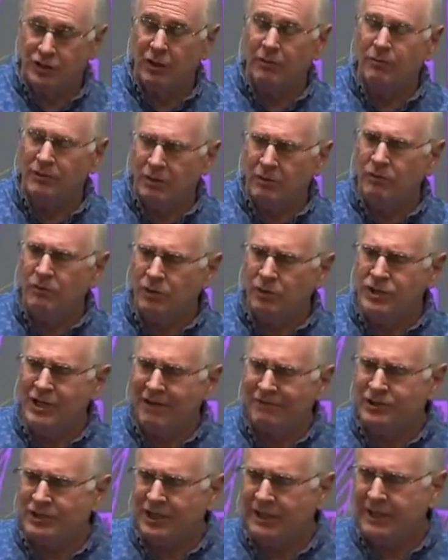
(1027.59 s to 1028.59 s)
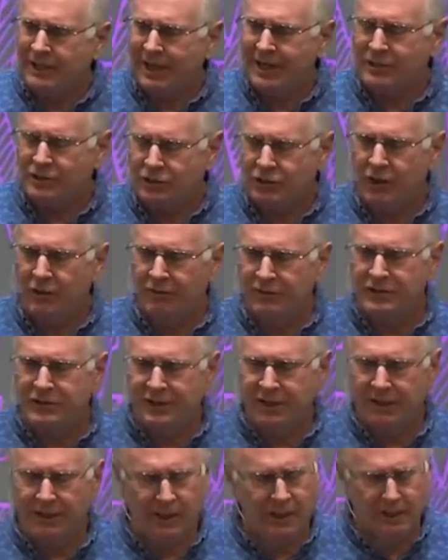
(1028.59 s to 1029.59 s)
We used to have Sunday night service
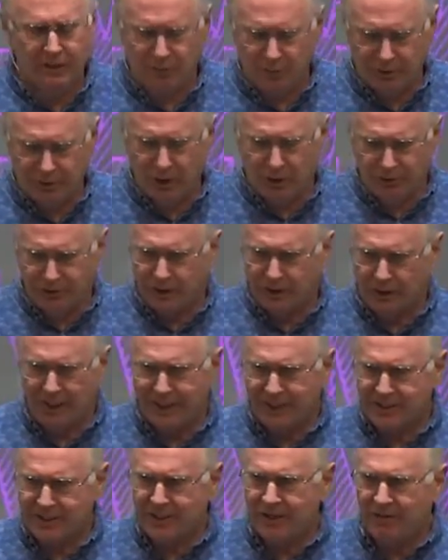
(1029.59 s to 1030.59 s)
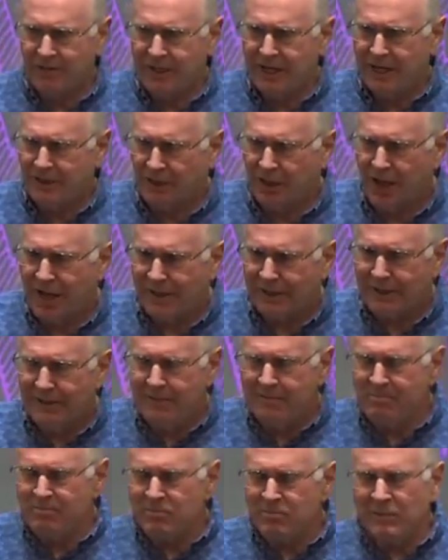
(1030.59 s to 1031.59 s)
that would go till like 7, 8 o'clock.
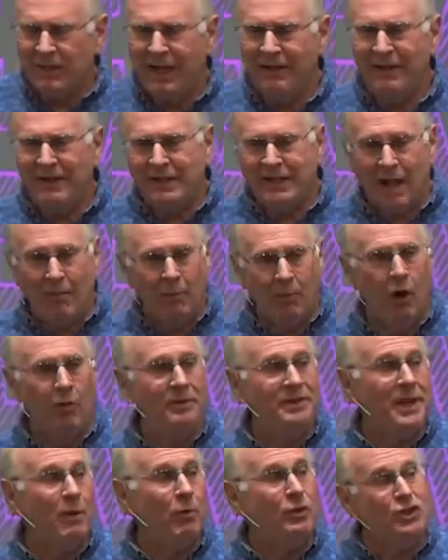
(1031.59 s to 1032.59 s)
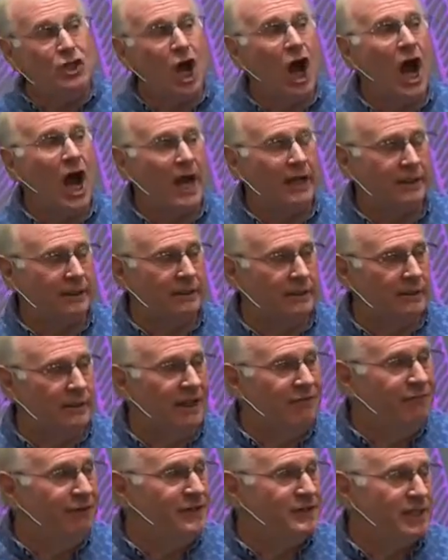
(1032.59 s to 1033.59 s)
And they'd come home and they would talk
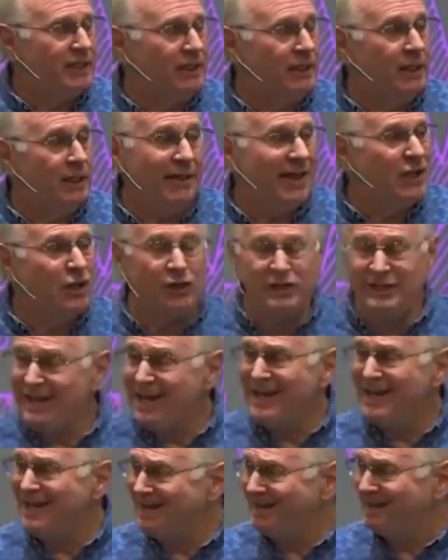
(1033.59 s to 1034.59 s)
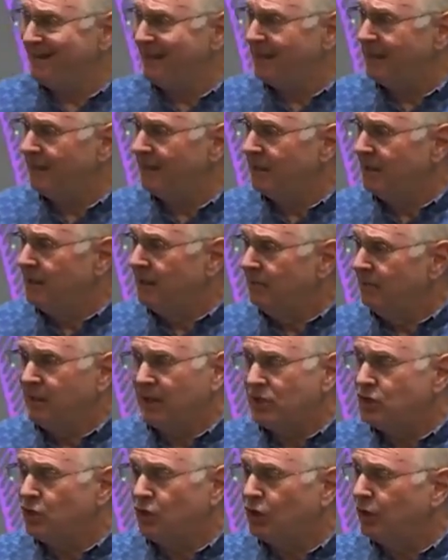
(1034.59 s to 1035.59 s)
and visit. I couldn't eat anything
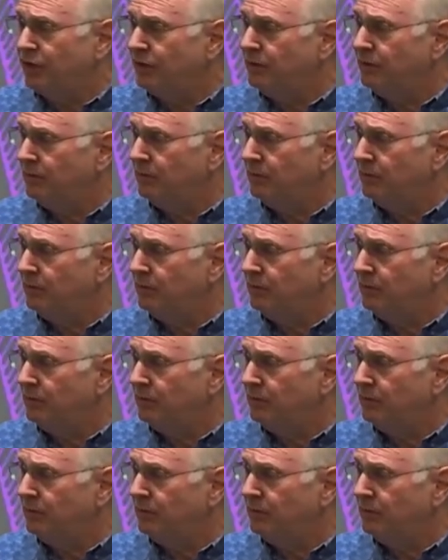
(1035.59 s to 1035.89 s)
because you couldn't,